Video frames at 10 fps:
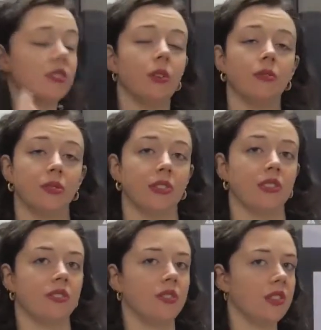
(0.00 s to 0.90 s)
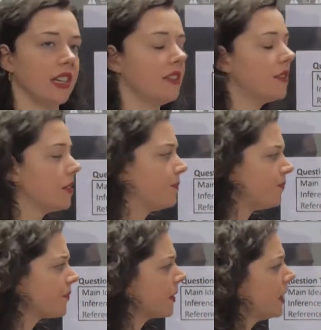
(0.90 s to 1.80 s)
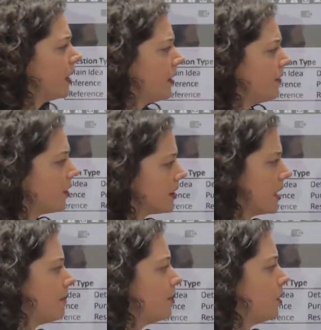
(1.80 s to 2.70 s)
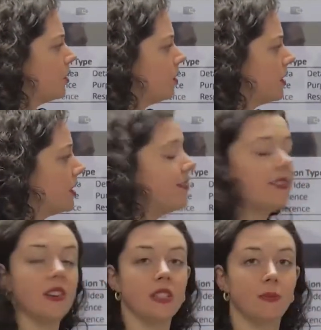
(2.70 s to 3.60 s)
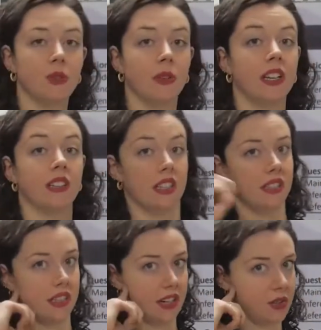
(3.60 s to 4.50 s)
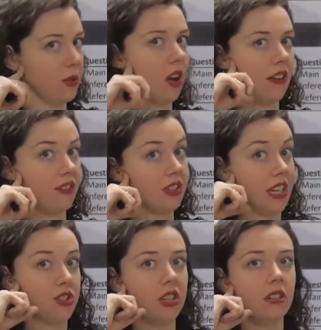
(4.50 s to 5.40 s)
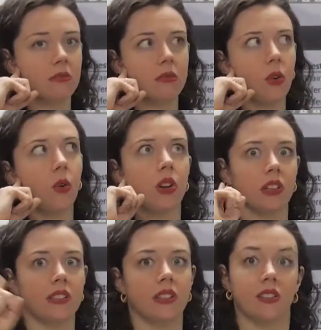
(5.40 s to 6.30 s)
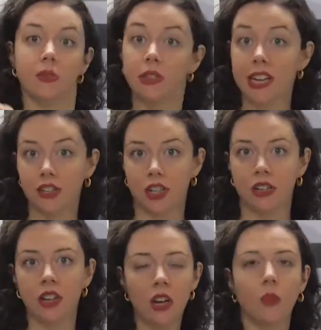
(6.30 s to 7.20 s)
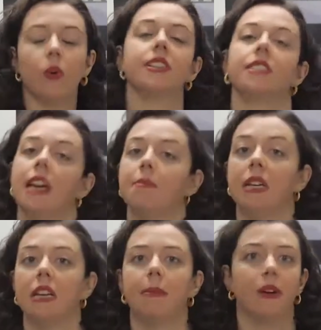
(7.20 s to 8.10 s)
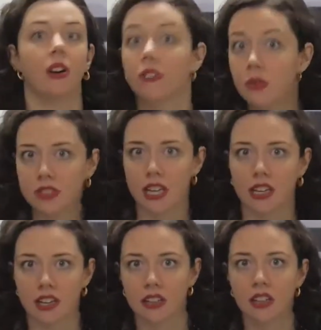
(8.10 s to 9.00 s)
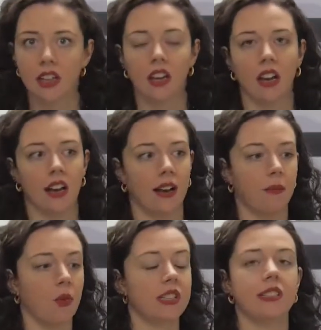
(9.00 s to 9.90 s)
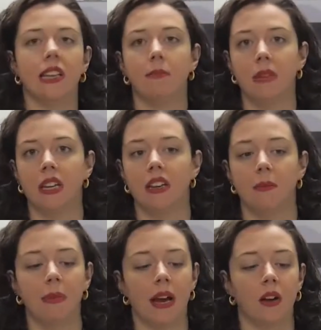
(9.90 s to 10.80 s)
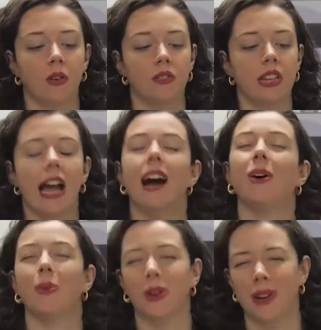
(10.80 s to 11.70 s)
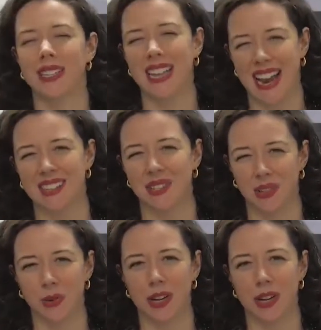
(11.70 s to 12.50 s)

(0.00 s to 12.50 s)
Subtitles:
to go over with your students, for example, the difference between listening to a conversation or listening to a lecture. What does that mean about our note-taking? What does that mean about how we're going to answer the